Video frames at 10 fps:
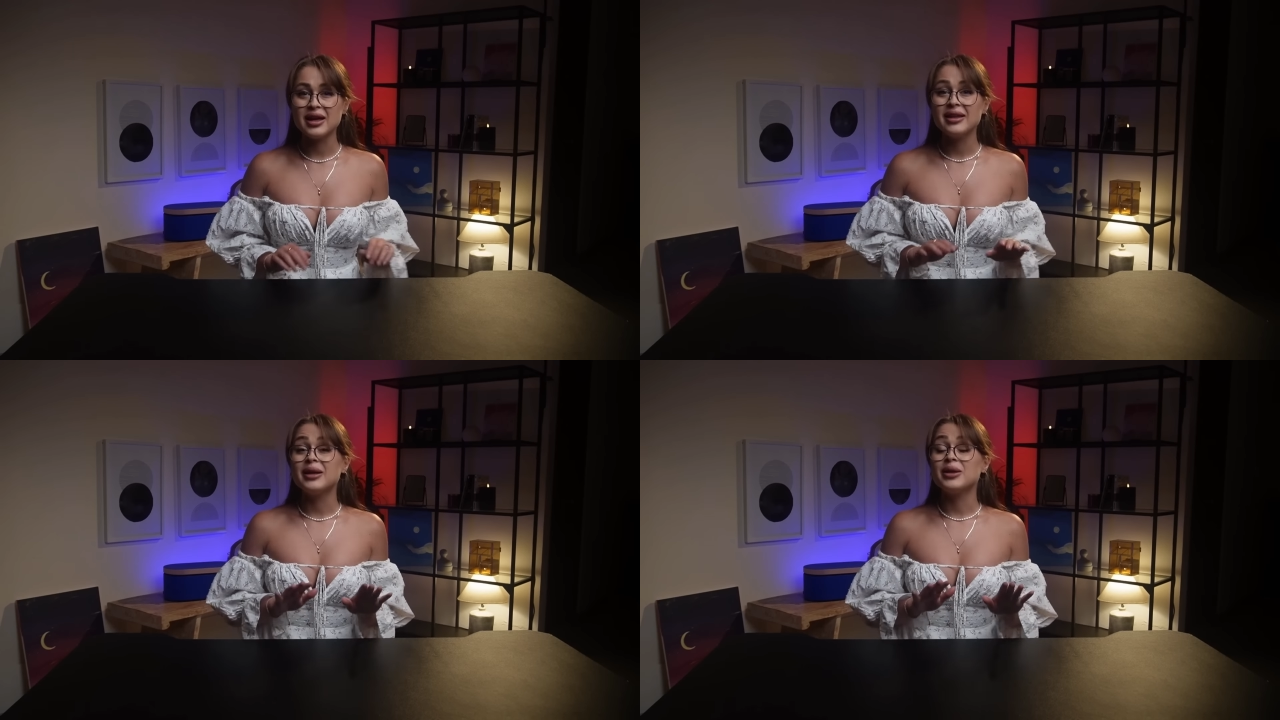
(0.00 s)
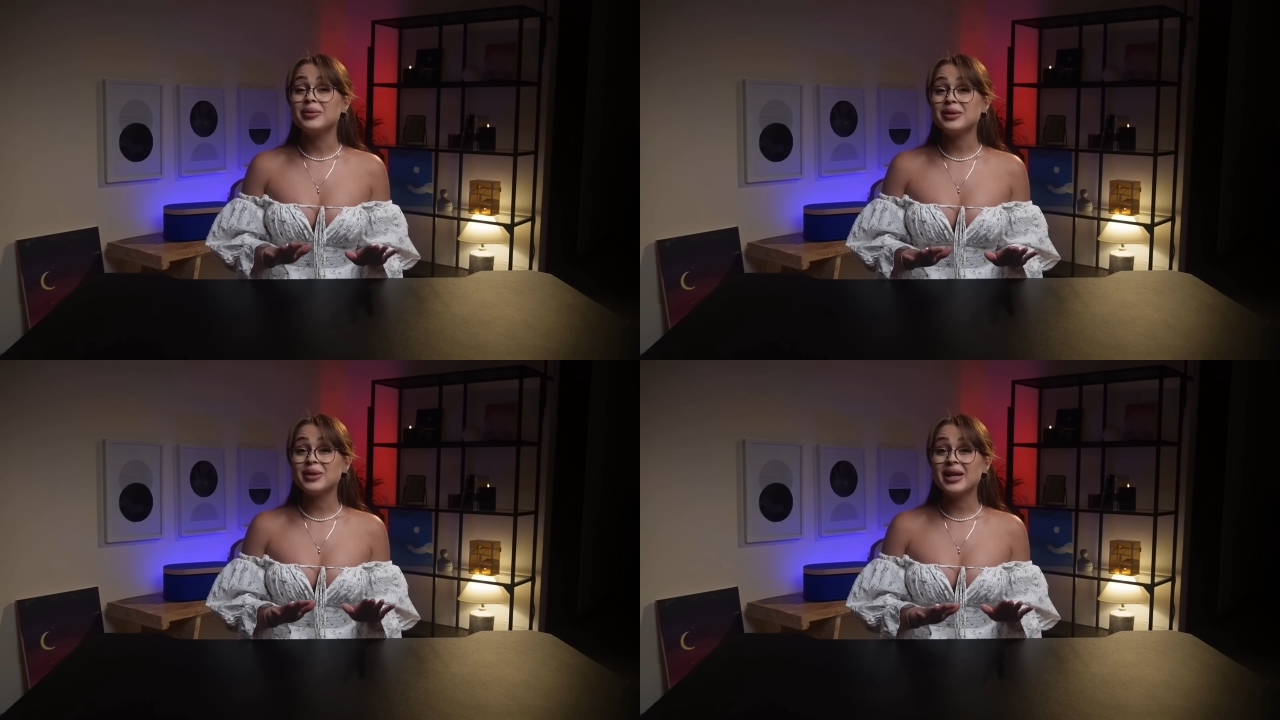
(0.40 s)
The
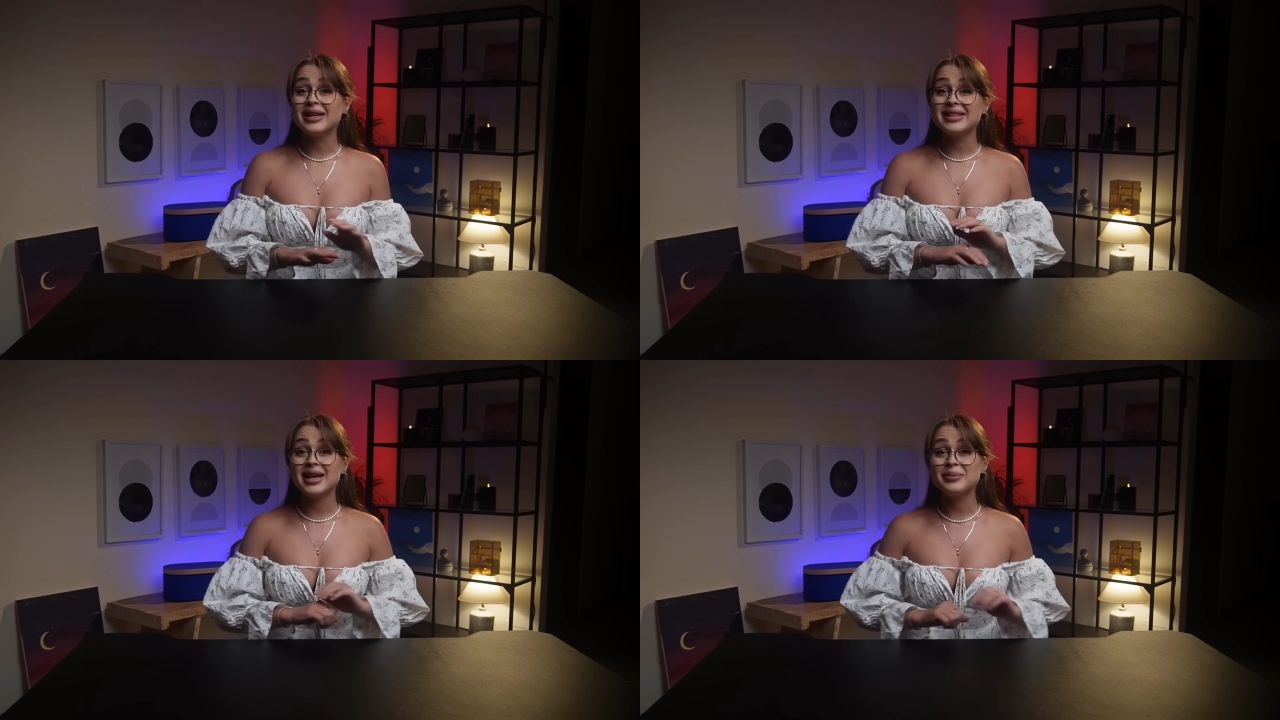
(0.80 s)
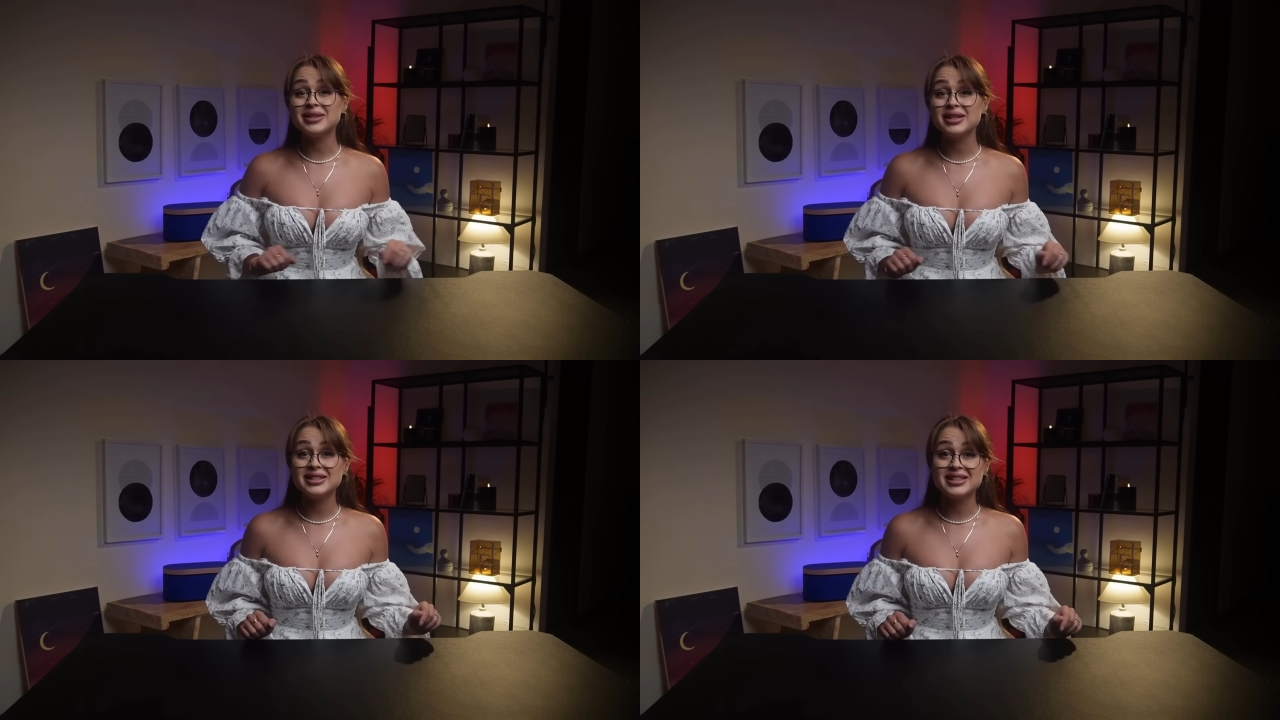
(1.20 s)
crypto market's
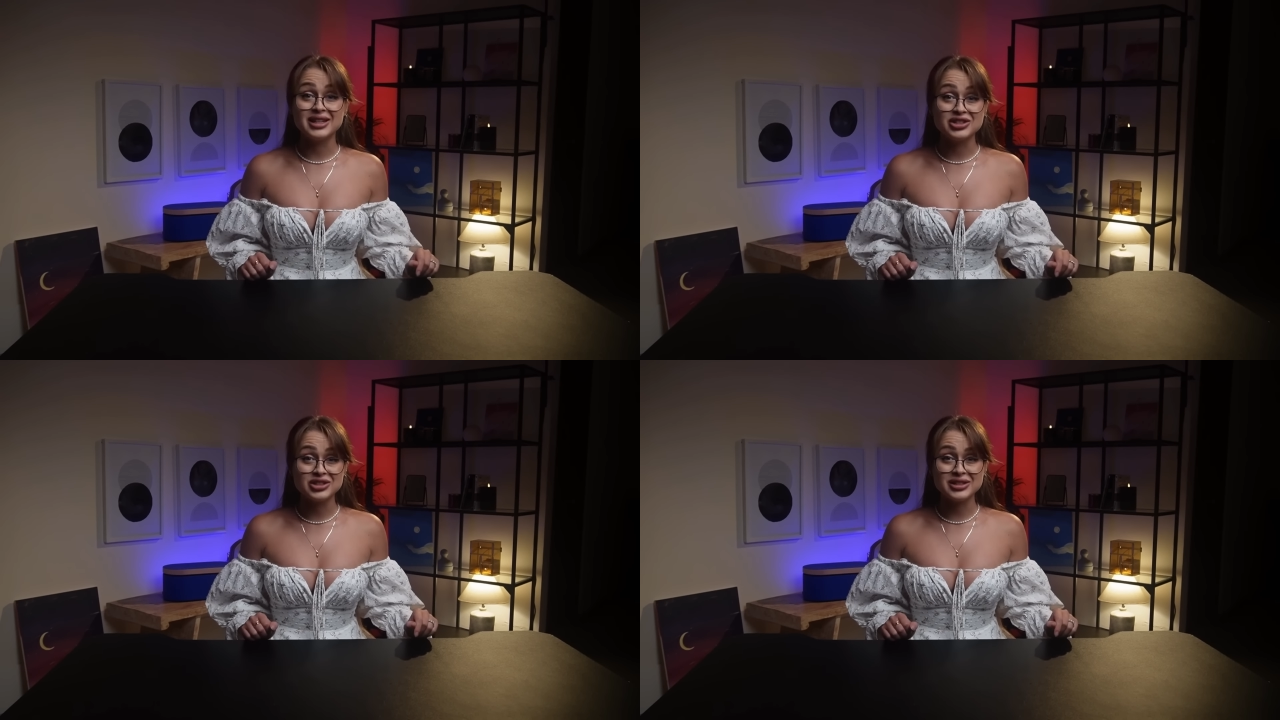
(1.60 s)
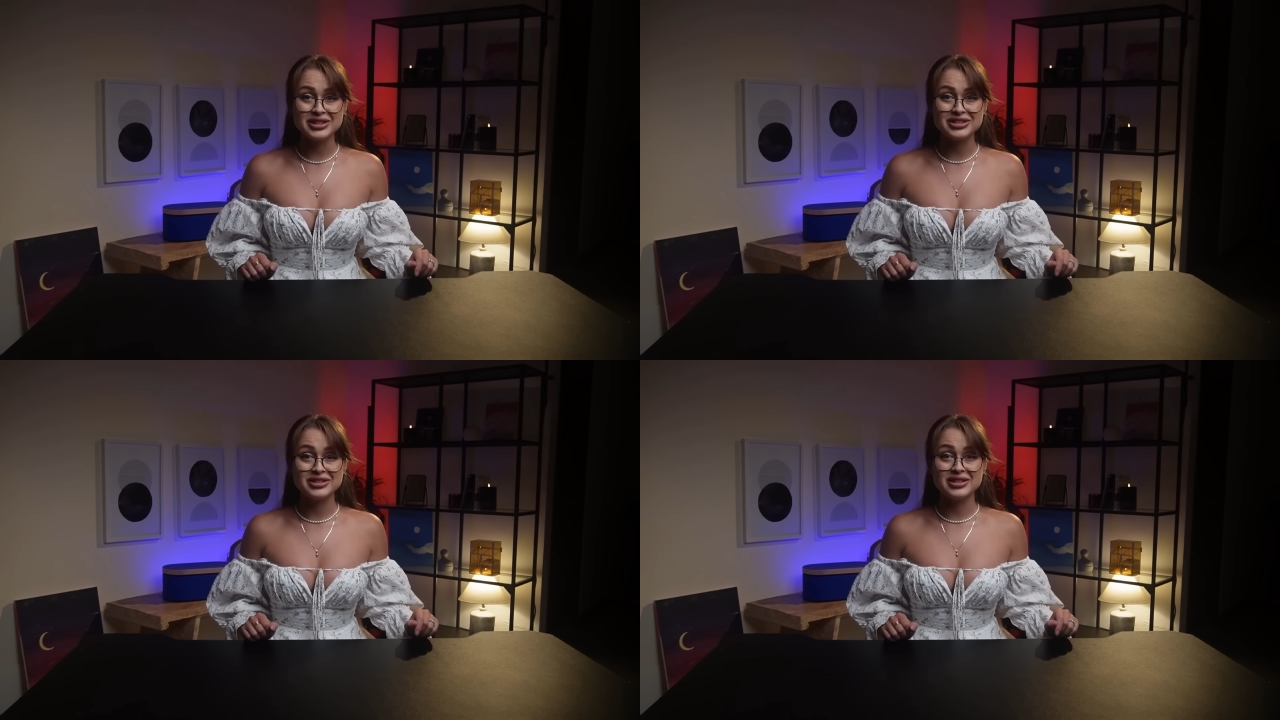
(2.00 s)
capitalization
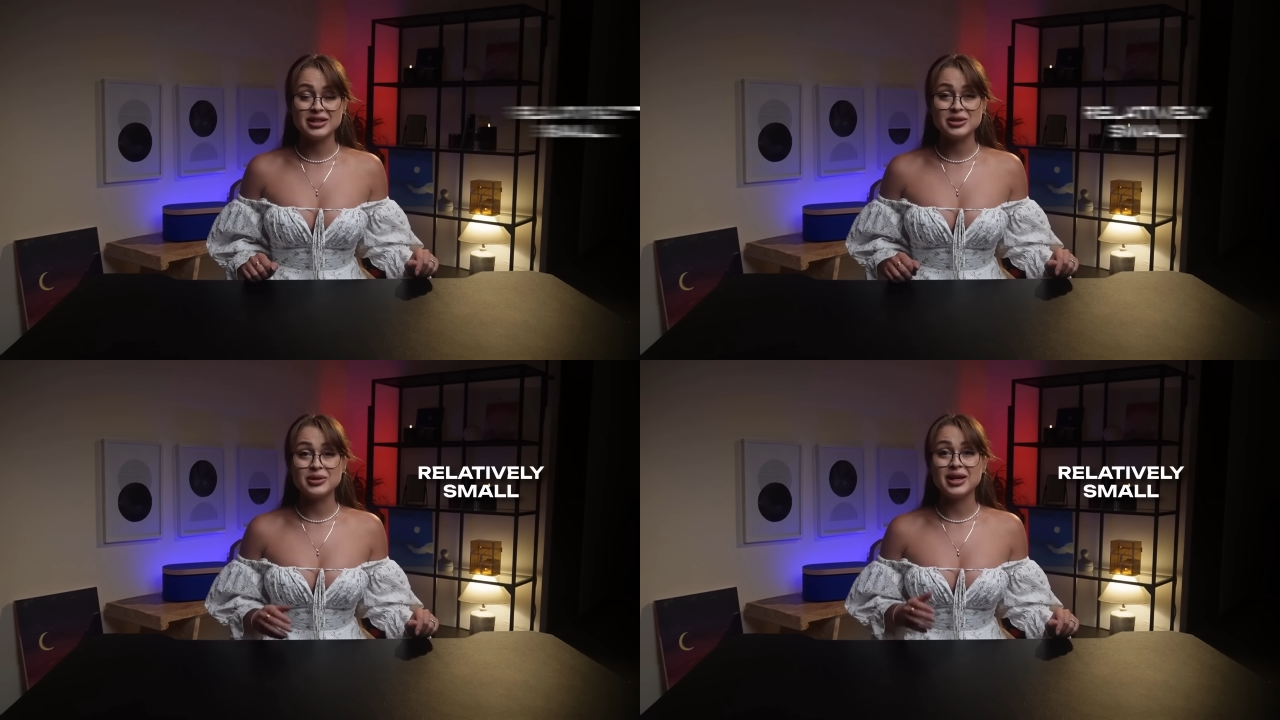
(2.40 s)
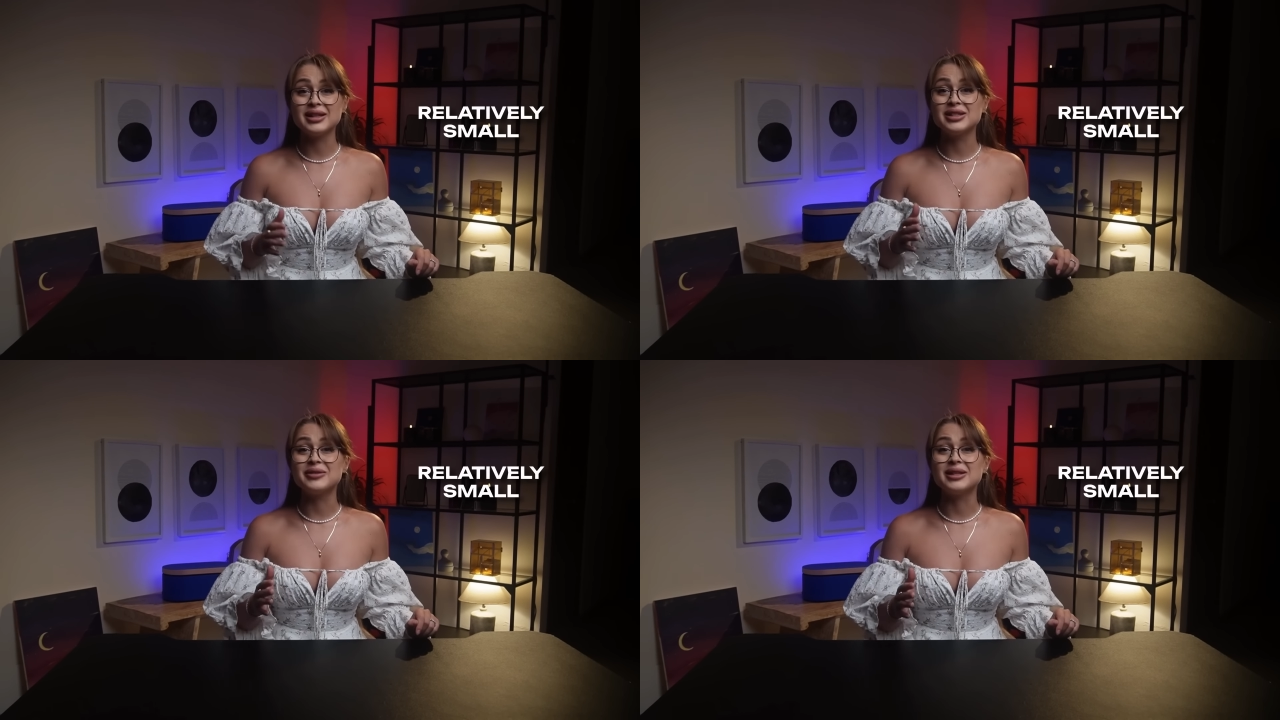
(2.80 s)
is still
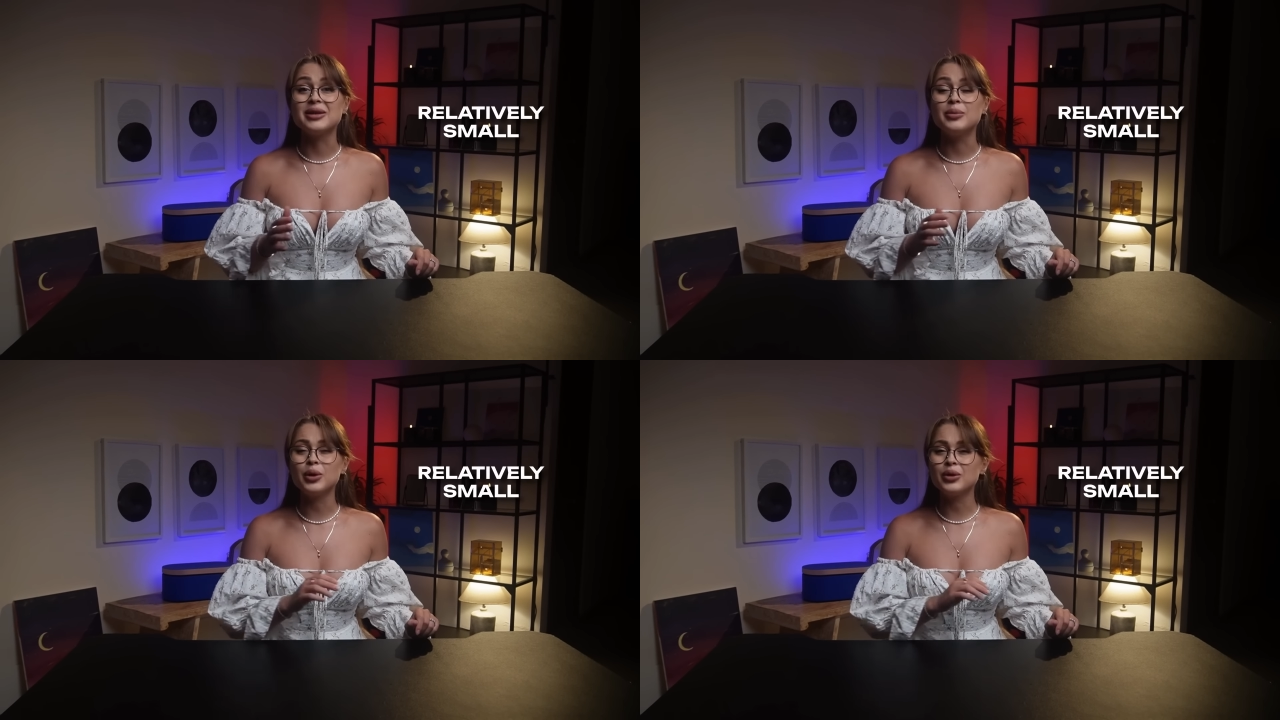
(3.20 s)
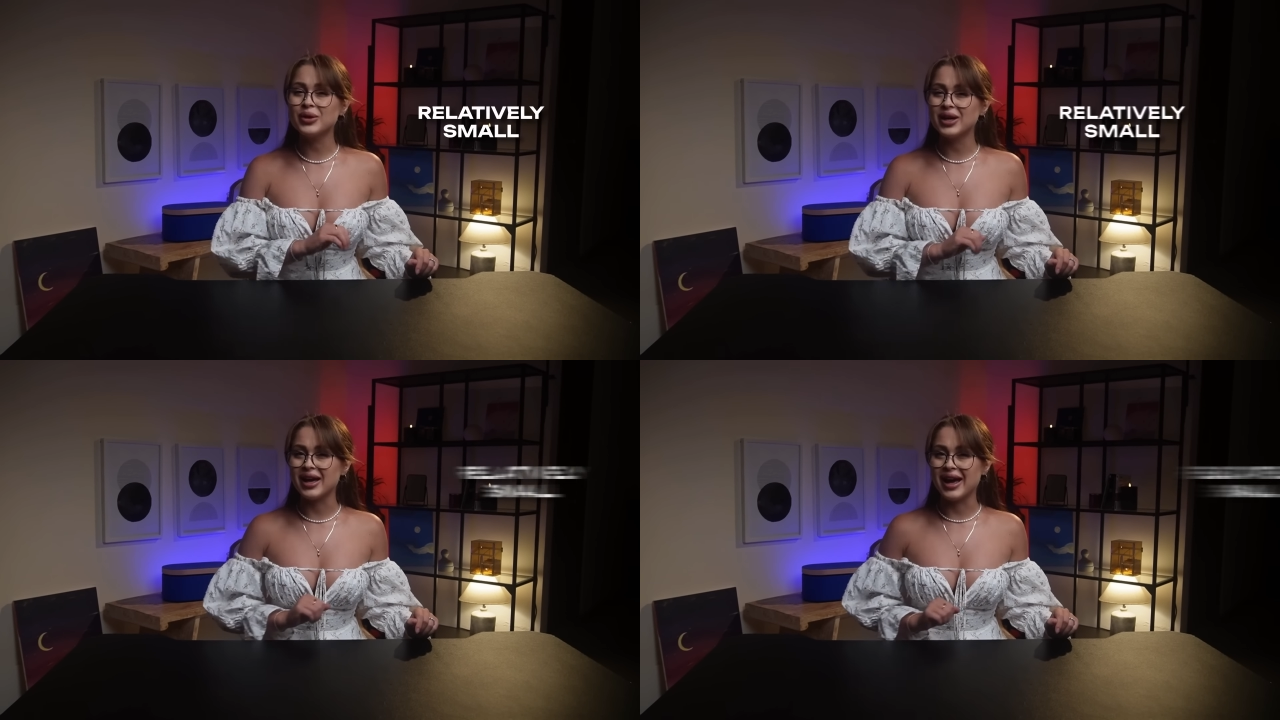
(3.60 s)
relatively small,